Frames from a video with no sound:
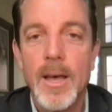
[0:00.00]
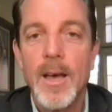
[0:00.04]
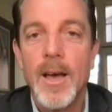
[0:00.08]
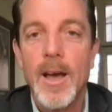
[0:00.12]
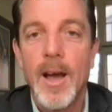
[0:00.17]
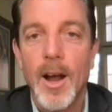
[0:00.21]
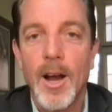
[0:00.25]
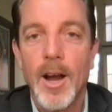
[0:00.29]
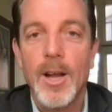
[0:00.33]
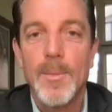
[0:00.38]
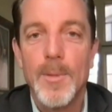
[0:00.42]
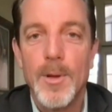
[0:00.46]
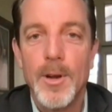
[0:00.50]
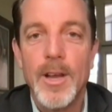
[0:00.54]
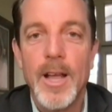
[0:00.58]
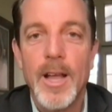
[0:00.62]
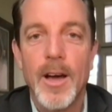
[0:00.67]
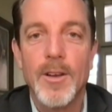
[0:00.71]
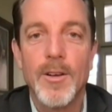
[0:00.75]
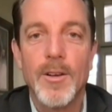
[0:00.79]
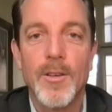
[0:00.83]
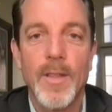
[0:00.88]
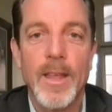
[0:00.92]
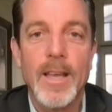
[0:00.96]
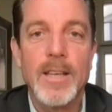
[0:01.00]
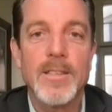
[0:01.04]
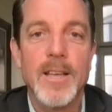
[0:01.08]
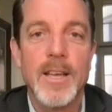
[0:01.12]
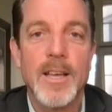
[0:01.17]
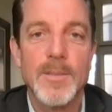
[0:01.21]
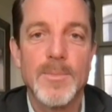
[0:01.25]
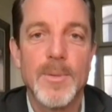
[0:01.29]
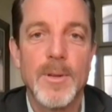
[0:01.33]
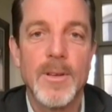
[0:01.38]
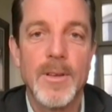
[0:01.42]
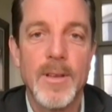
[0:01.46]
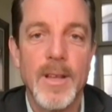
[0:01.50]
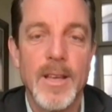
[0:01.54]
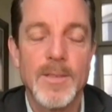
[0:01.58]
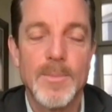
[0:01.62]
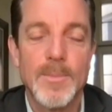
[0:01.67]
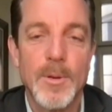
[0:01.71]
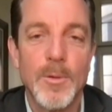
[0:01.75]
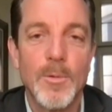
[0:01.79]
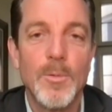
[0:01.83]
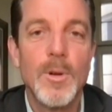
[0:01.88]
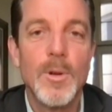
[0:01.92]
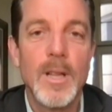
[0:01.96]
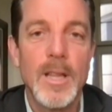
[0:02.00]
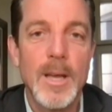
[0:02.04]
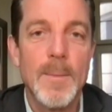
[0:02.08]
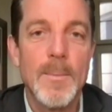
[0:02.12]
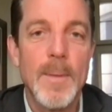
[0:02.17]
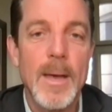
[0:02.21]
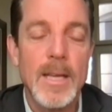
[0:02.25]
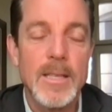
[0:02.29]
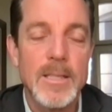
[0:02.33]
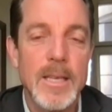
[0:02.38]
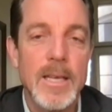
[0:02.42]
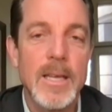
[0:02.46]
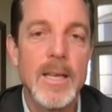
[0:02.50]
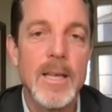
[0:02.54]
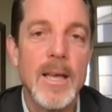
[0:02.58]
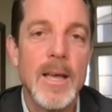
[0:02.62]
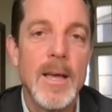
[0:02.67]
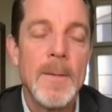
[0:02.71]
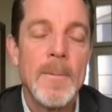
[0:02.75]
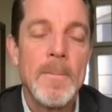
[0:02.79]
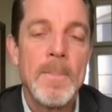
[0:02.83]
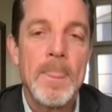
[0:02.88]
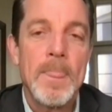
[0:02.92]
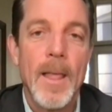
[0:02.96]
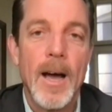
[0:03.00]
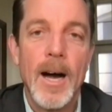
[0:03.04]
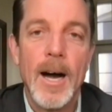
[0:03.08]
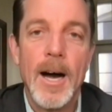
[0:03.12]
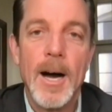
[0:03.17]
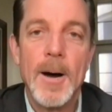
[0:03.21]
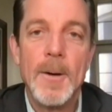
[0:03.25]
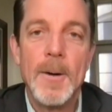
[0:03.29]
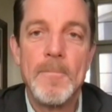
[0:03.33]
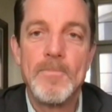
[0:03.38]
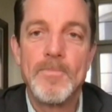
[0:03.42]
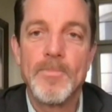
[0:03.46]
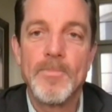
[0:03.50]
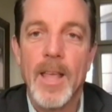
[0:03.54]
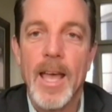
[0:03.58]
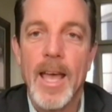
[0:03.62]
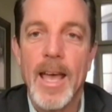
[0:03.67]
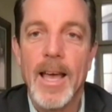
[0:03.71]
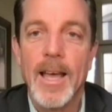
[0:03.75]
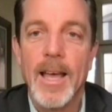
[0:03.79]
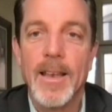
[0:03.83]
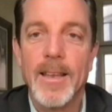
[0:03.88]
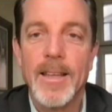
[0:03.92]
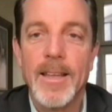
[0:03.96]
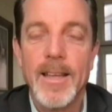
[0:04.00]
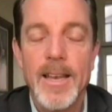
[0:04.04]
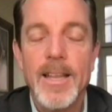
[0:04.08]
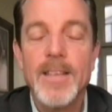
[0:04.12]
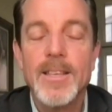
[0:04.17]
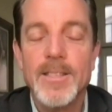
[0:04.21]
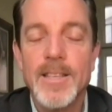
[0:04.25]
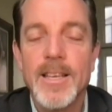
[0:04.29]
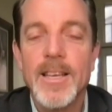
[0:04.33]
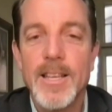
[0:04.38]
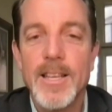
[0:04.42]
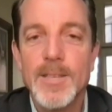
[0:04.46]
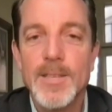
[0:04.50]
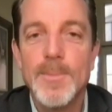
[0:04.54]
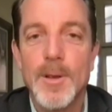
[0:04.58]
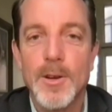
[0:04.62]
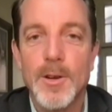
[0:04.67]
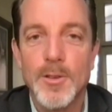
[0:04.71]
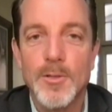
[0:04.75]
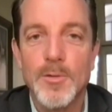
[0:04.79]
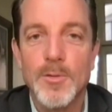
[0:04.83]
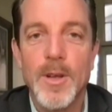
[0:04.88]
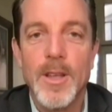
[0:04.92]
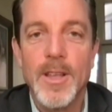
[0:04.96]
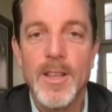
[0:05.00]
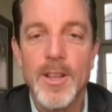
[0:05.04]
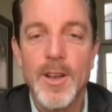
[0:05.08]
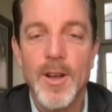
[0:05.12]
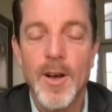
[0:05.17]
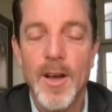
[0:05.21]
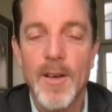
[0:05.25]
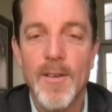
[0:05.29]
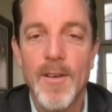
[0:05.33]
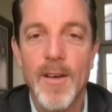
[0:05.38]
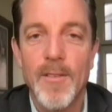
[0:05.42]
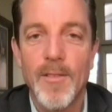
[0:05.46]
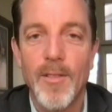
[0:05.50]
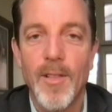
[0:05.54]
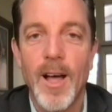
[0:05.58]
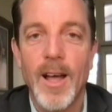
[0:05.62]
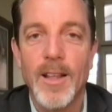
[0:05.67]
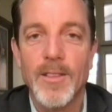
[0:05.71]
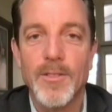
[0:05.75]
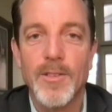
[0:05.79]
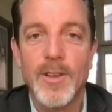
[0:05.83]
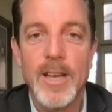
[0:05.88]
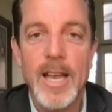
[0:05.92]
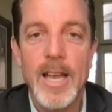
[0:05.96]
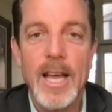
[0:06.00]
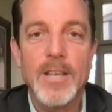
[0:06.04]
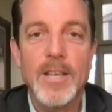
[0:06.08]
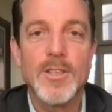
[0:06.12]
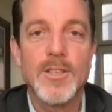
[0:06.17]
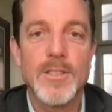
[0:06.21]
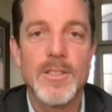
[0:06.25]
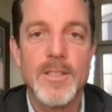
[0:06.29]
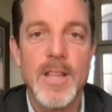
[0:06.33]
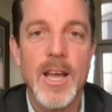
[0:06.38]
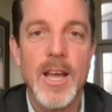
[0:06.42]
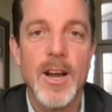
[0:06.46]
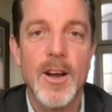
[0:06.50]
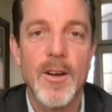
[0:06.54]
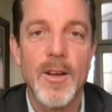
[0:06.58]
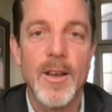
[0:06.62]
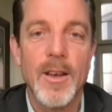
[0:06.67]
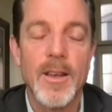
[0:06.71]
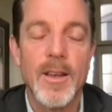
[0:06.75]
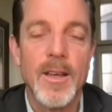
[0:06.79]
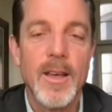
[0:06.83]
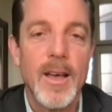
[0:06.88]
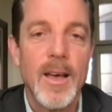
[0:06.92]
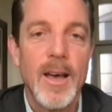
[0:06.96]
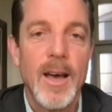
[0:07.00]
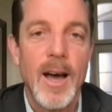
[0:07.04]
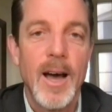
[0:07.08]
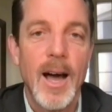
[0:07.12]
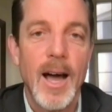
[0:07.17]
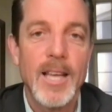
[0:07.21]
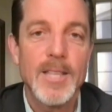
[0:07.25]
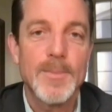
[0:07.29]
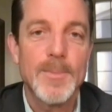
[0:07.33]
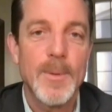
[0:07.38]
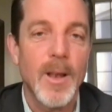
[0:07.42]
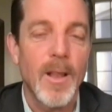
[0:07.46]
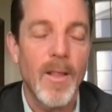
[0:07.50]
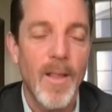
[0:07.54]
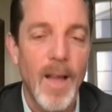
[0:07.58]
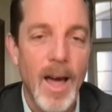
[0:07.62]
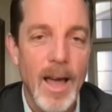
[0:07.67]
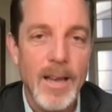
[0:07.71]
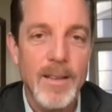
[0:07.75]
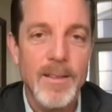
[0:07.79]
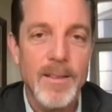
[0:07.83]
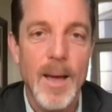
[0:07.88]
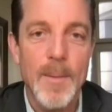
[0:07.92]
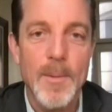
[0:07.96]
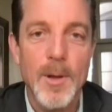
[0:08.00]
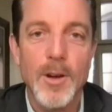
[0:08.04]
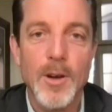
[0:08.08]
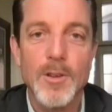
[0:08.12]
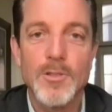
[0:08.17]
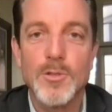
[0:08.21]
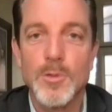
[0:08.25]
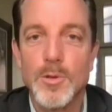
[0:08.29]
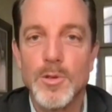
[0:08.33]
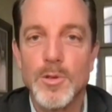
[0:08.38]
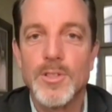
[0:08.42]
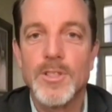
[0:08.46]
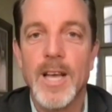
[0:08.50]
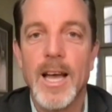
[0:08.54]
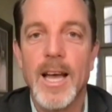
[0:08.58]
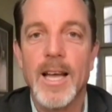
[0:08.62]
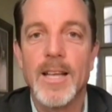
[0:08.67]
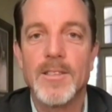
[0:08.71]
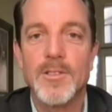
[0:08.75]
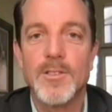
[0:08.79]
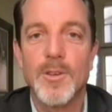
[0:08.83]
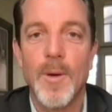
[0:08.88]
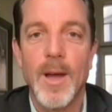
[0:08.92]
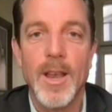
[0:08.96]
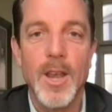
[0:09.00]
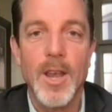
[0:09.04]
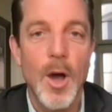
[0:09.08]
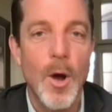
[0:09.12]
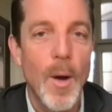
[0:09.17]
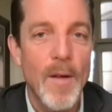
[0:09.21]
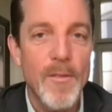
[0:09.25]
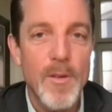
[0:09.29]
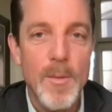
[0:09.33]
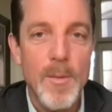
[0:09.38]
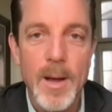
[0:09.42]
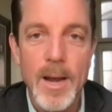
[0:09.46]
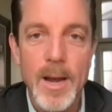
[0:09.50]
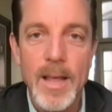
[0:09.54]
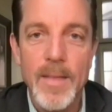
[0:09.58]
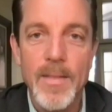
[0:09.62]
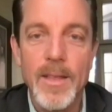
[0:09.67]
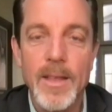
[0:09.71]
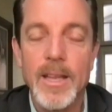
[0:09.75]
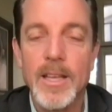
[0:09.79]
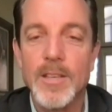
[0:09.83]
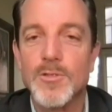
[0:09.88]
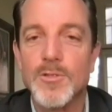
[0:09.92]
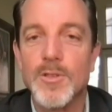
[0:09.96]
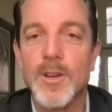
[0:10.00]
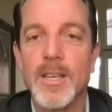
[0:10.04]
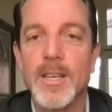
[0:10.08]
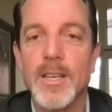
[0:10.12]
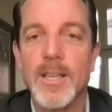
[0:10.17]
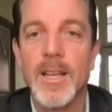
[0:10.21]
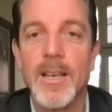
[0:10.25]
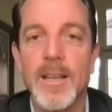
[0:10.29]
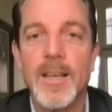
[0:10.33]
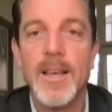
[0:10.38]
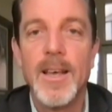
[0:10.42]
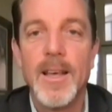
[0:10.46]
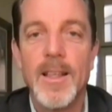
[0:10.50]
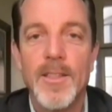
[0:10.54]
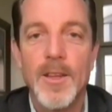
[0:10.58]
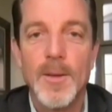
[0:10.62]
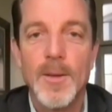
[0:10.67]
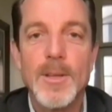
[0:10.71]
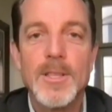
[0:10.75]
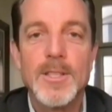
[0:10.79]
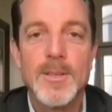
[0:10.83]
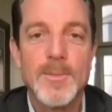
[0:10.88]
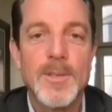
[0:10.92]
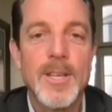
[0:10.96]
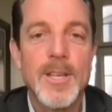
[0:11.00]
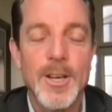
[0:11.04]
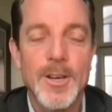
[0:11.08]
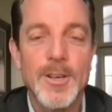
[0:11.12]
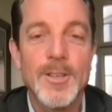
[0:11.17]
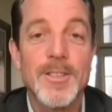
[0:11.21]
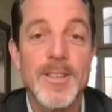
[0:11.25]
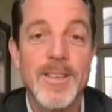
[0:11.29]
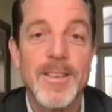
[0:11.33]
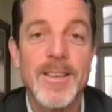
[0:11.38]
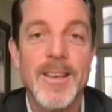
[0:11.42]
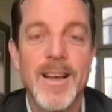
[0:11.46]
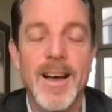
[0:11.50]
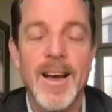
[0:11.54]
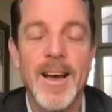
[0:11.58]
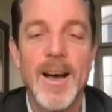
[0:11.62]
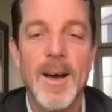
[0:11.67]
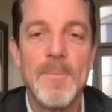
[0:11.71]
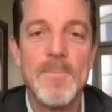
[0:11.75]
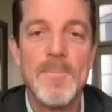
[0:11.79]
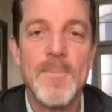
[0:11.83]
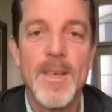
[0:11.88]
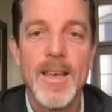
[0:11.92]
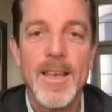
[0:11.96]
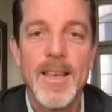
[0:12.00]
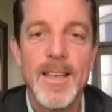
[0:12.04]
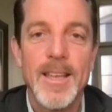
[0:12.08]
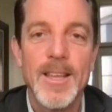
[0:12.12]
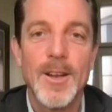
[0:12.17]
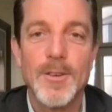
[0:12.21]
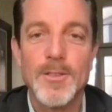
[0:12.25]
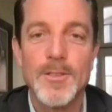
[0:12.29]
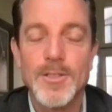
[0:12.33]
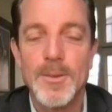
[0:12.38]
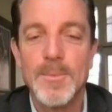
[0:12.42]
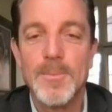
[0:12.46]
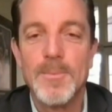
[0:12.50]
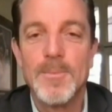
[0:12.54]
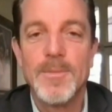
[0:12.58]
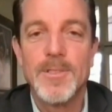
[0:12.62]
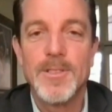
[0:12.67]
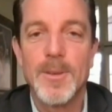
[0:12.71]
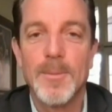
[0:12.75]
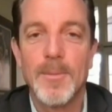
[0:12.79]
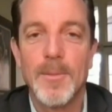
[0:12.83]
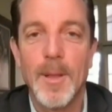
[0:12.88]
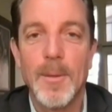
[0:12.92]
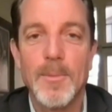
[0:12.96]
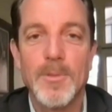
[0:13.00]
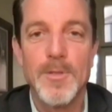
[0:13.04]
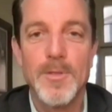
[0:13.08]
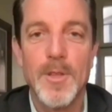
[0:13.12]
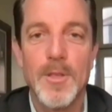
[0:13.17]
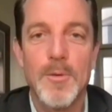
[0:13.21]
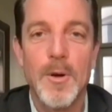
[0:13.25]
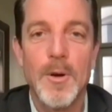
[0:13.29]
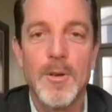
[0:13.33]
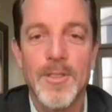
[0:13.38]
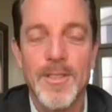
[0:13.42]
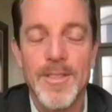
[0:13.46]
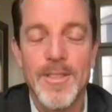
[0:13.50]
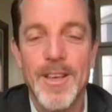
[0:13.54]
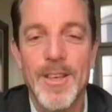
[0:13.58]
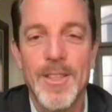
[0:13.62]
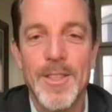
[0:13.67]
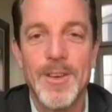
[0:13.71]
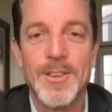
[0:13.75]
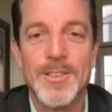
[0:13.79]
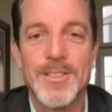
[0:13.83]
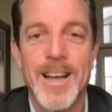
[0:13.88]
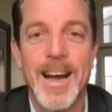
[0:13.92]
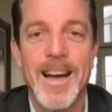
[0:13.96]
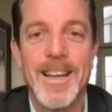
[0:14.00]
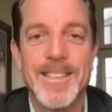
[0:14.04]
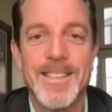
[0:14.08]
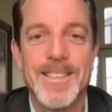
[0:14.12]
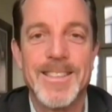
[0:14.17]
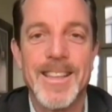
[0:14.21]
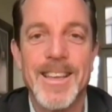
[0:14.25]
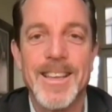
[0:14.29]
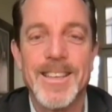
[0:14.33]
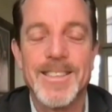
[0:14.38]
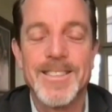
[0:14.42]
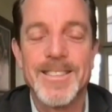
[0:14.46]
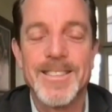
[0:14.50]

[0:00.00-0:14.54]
our community out here in Lakeside has been really amazing. And it is bittersweet. You know, I have lots of connections there, and I spend a lot of time in our school sites, so I know everybody in the district, and there have been some tears and some lumps in the throat and those kinds of things,